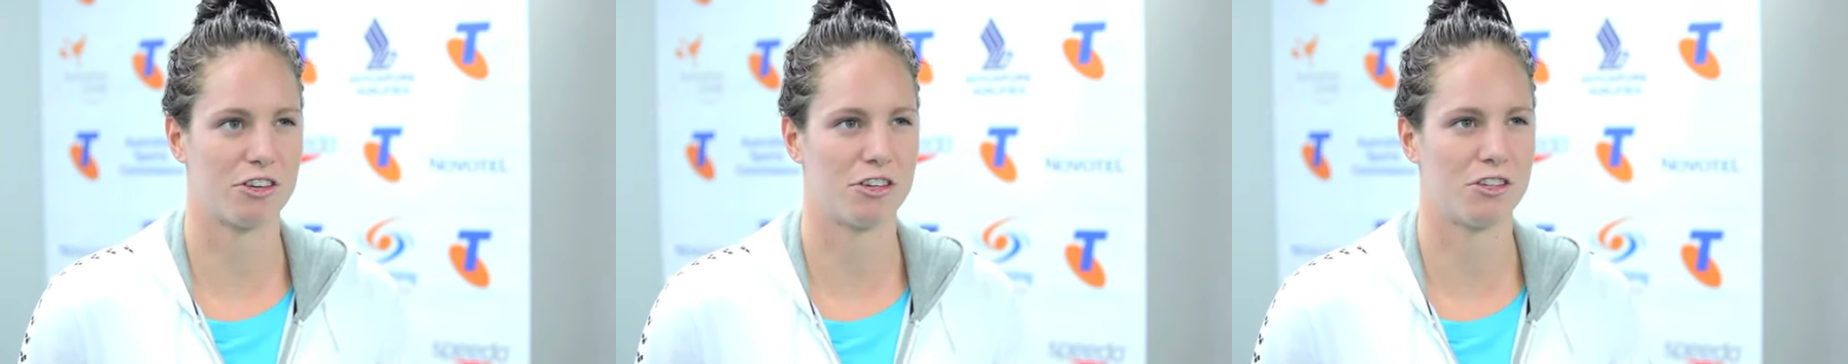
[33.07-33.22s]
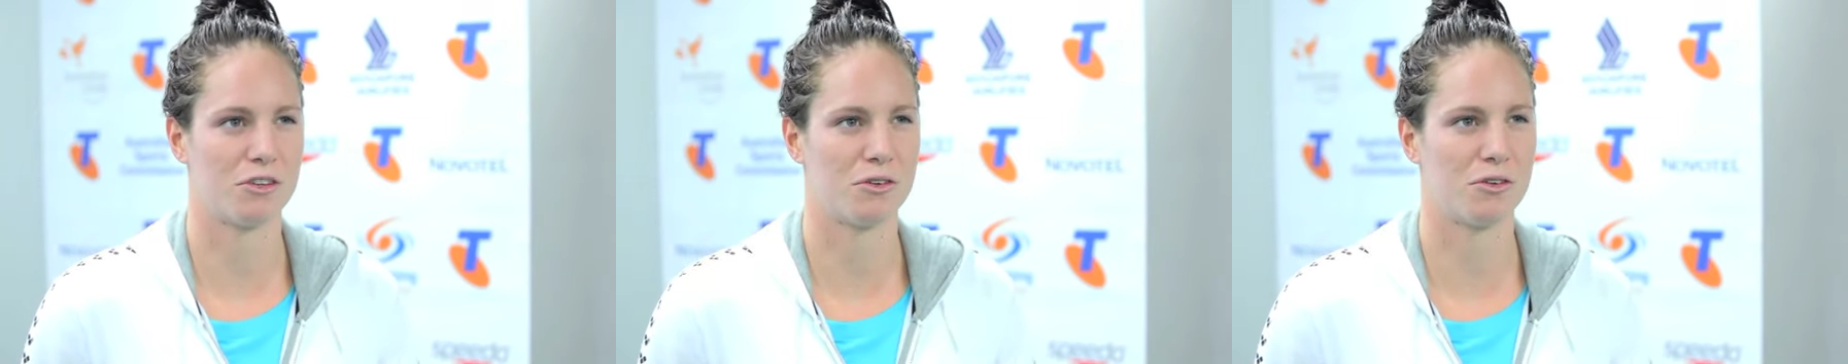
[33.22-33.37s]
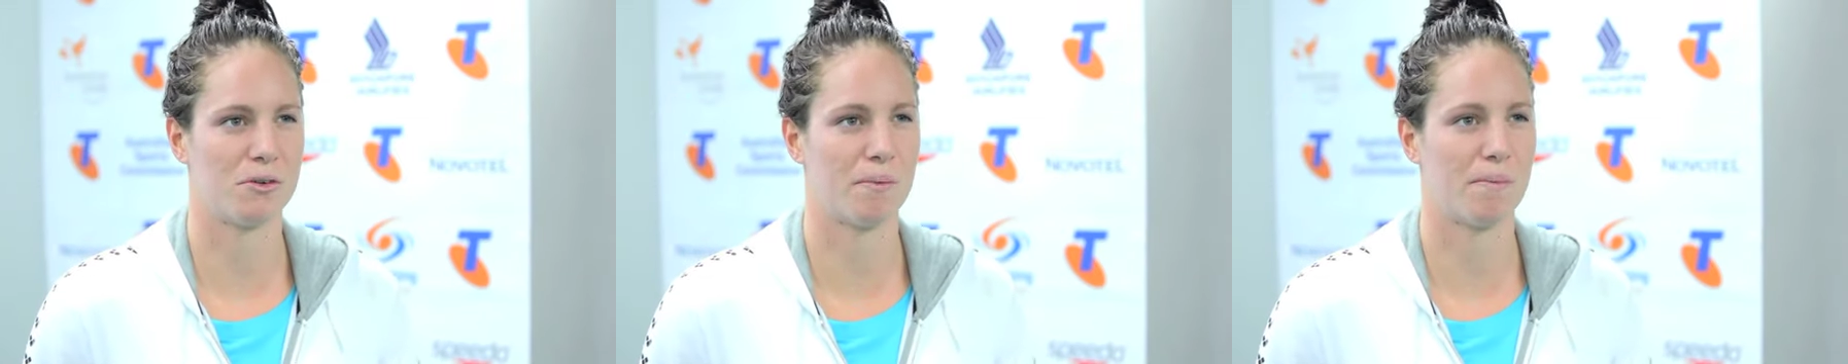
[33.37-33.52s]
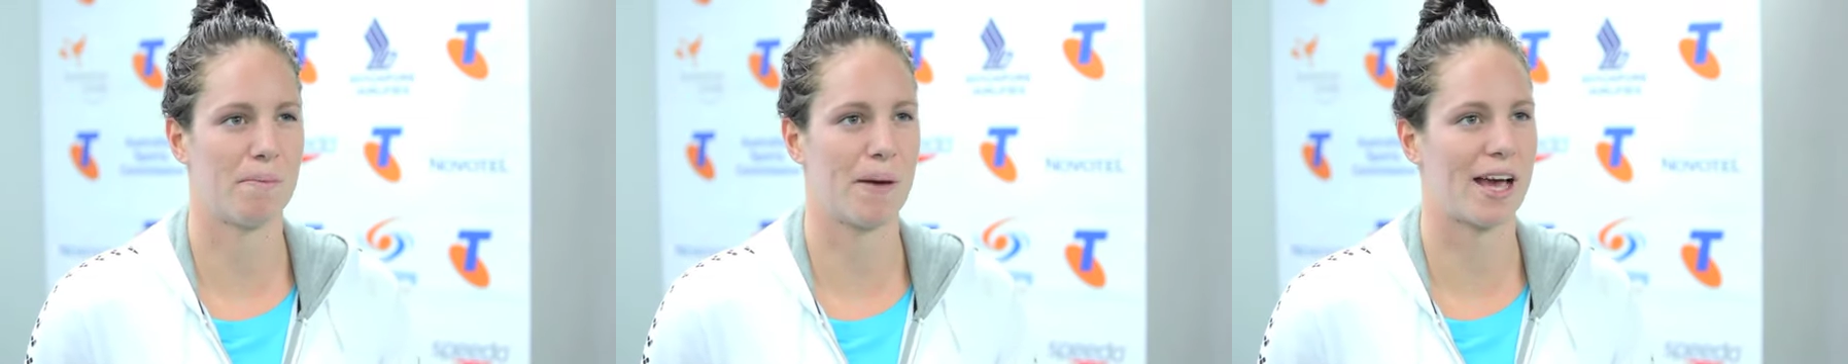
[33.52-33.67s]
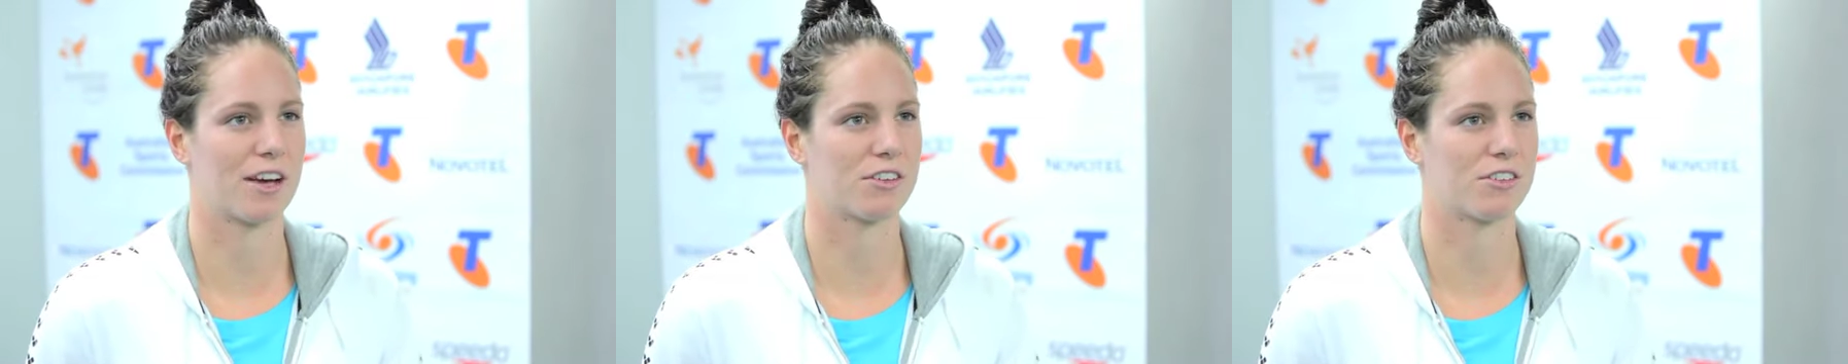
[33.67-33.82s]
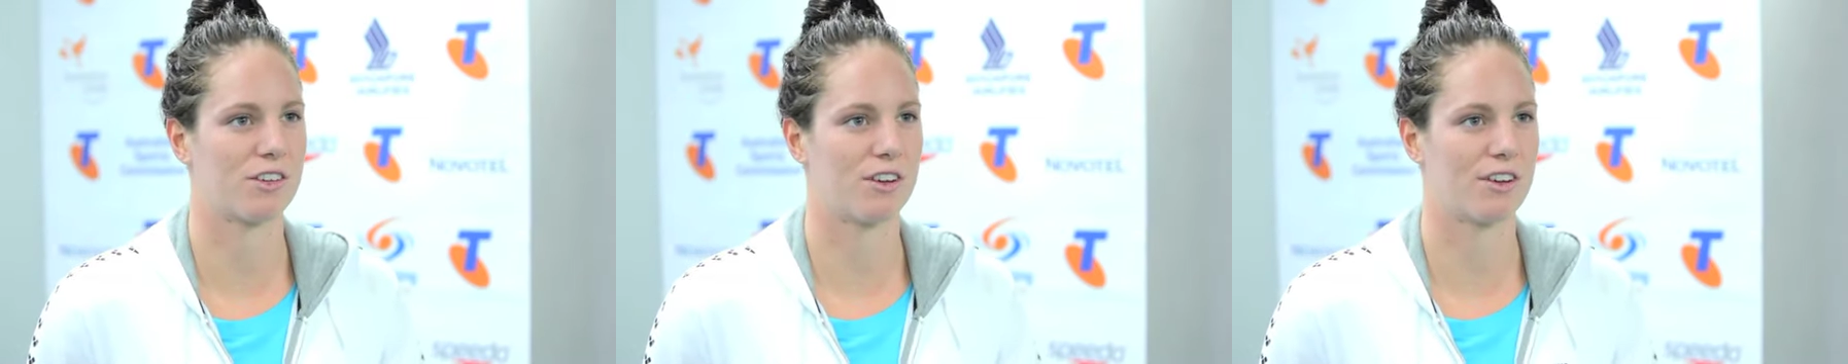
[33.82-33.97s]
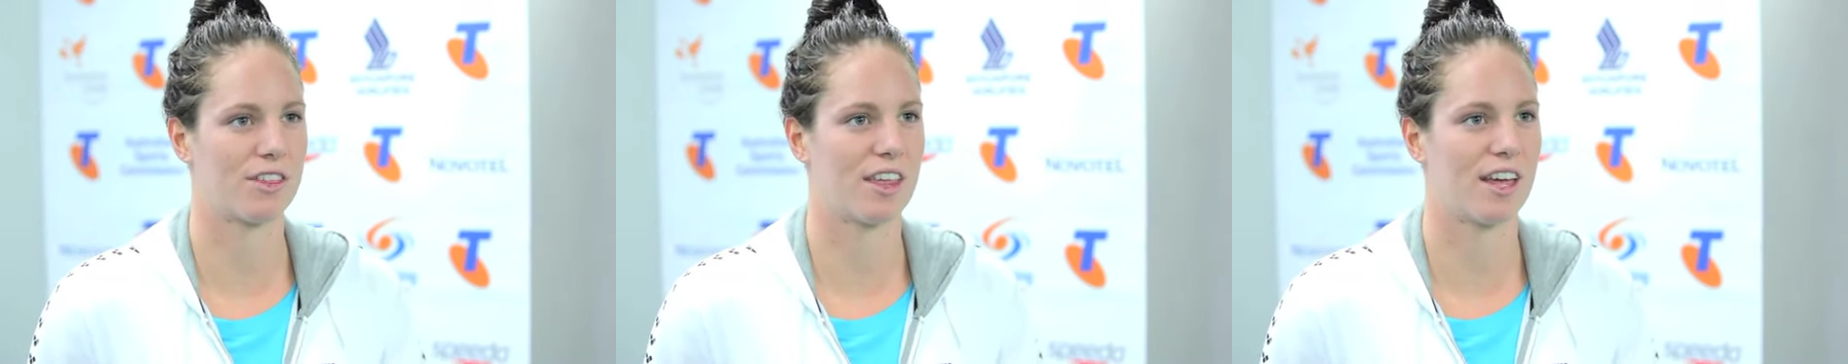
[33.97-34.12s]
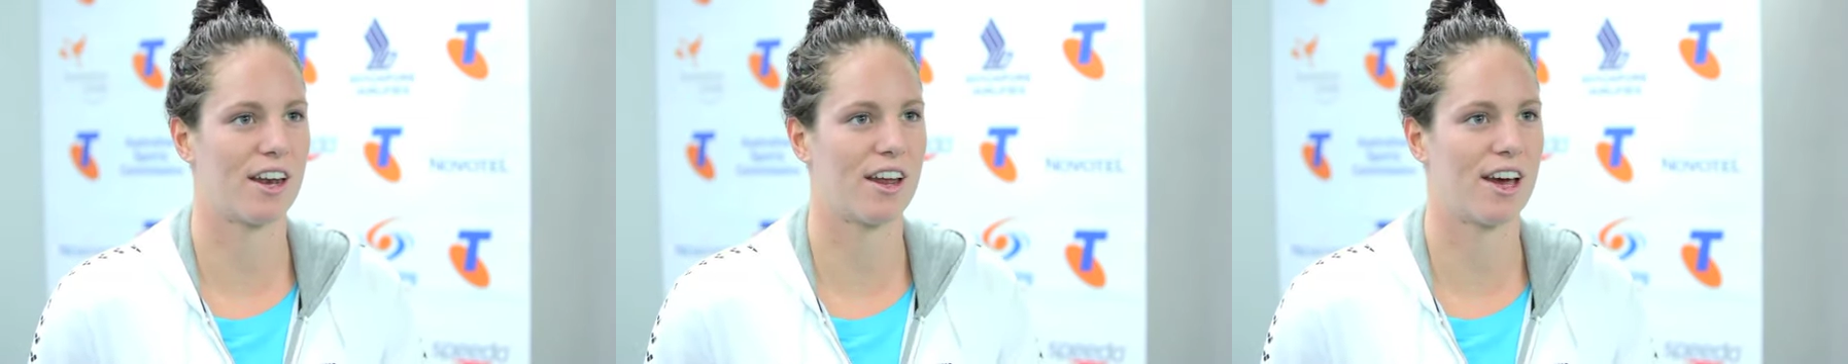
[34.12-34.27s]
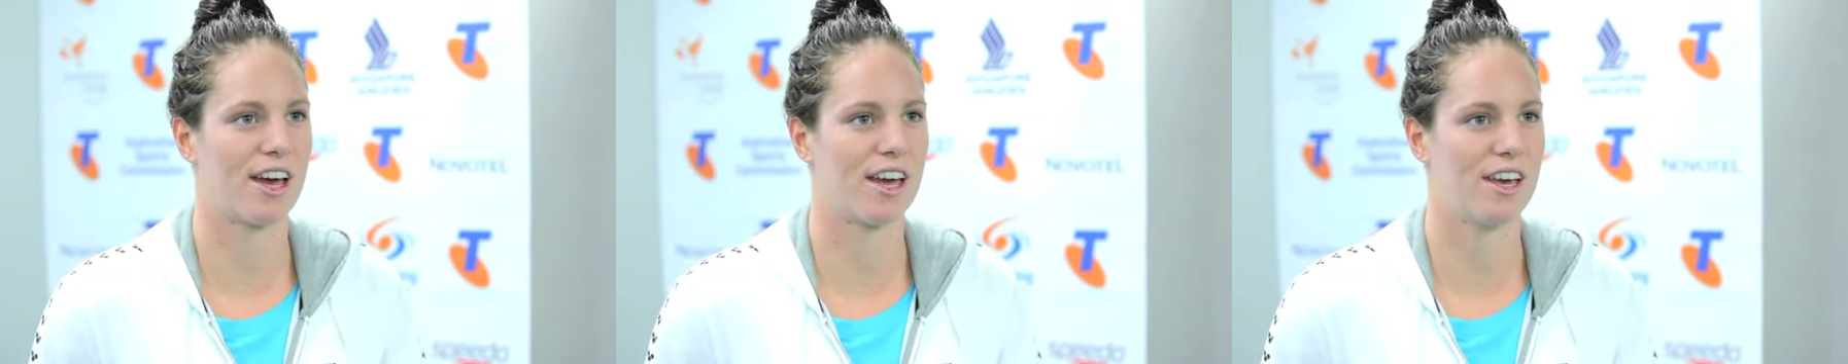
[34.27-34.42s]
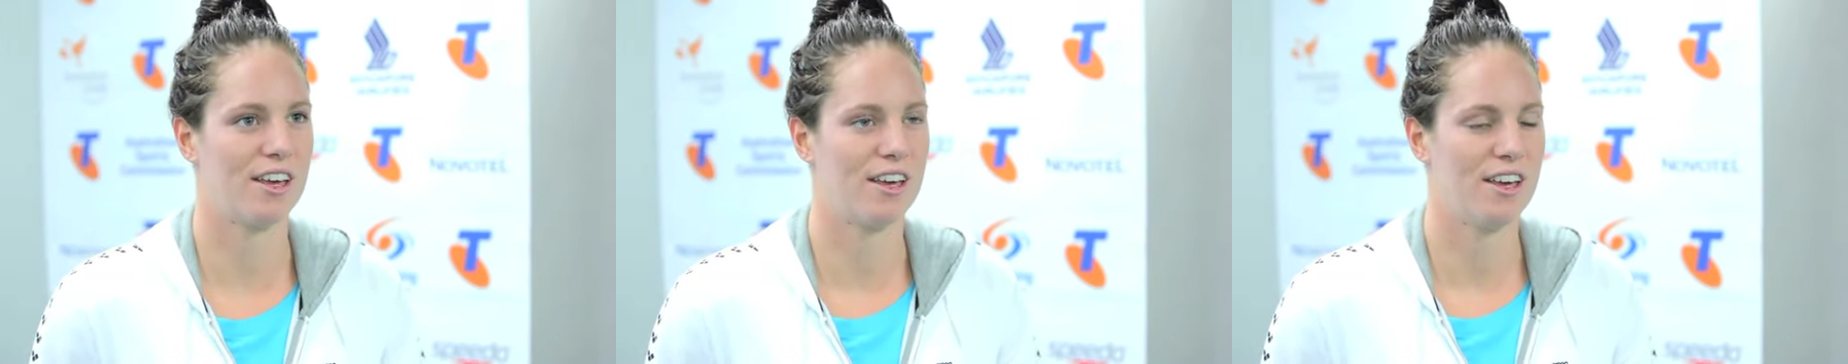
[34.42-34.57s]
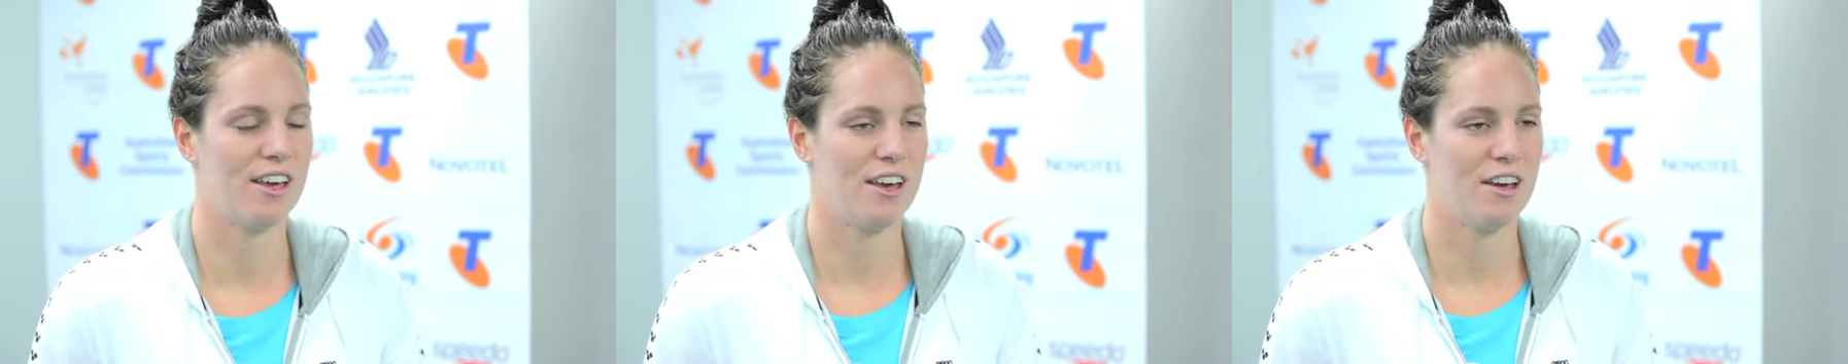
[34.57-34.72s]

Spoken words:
a 200 backstroke that I